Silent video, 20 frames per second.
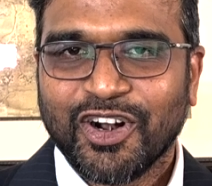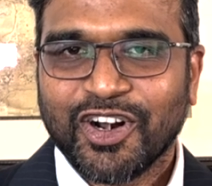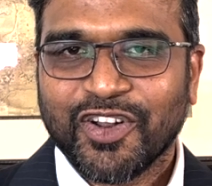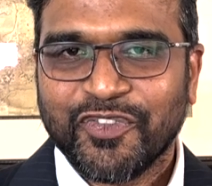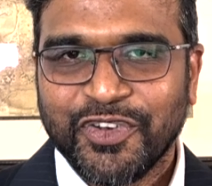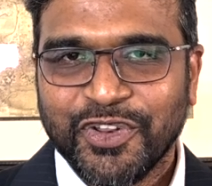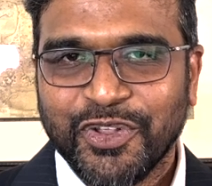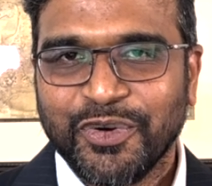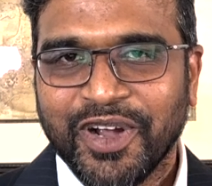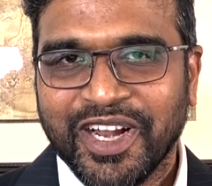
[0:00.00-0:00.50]
lot
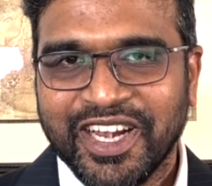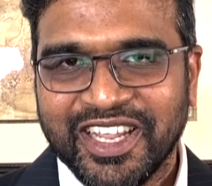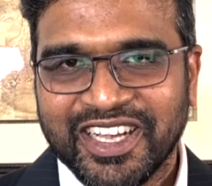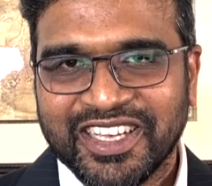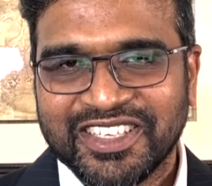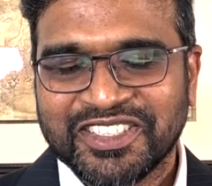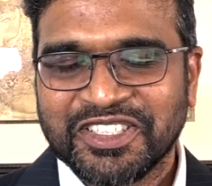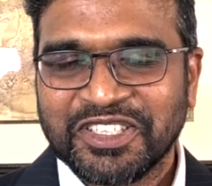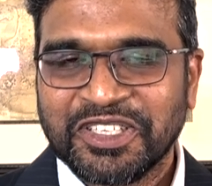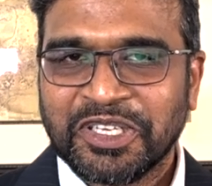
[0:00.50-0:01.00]
of new
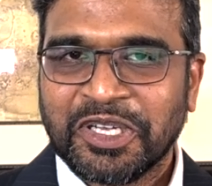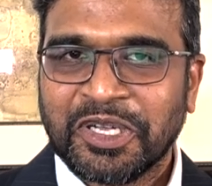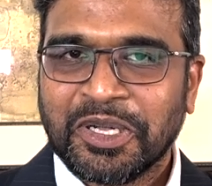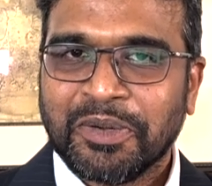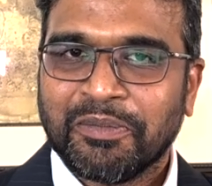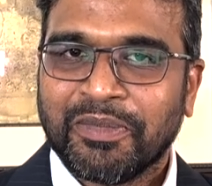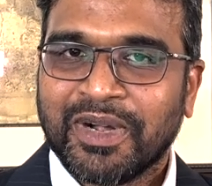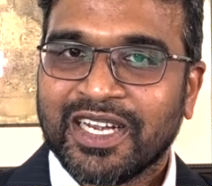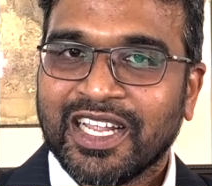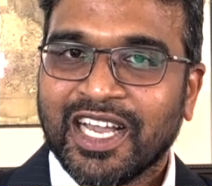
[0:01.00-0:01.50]
ideas,
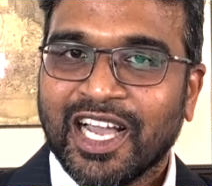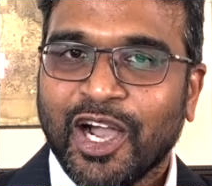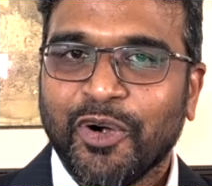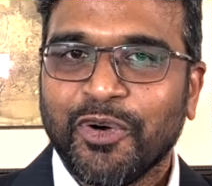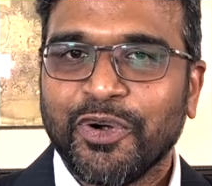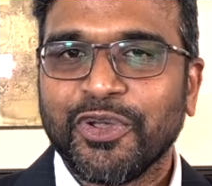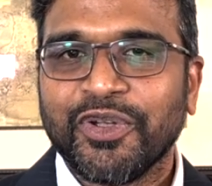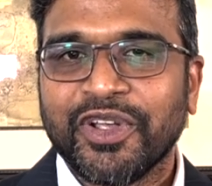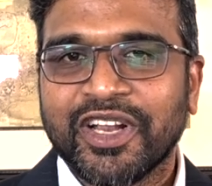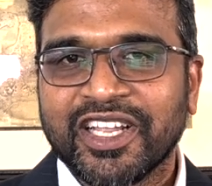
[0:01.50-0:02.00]
but
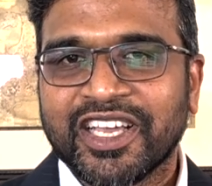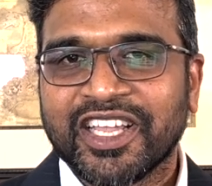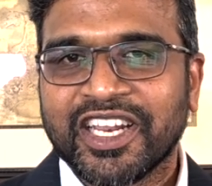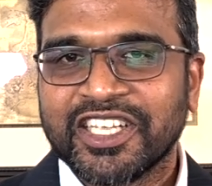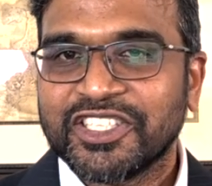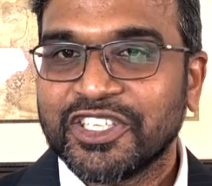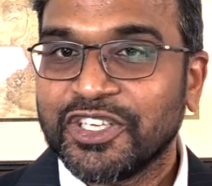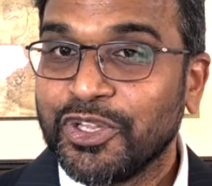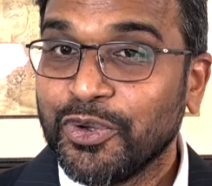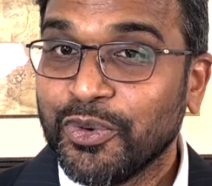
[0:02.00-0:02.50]
how do you
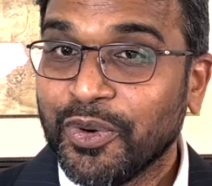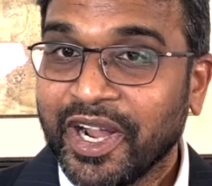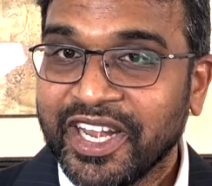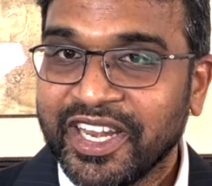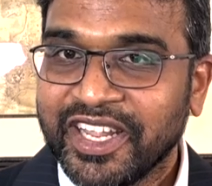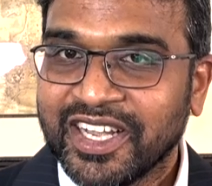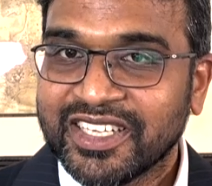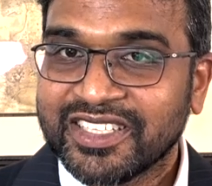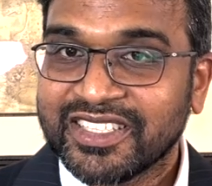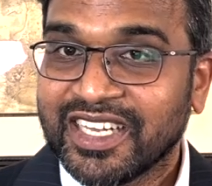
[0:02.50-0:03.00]
encourage new
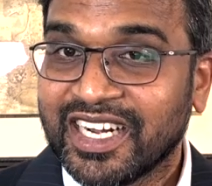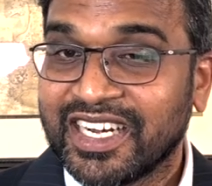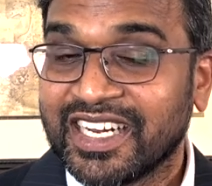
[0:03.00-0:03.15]
ideas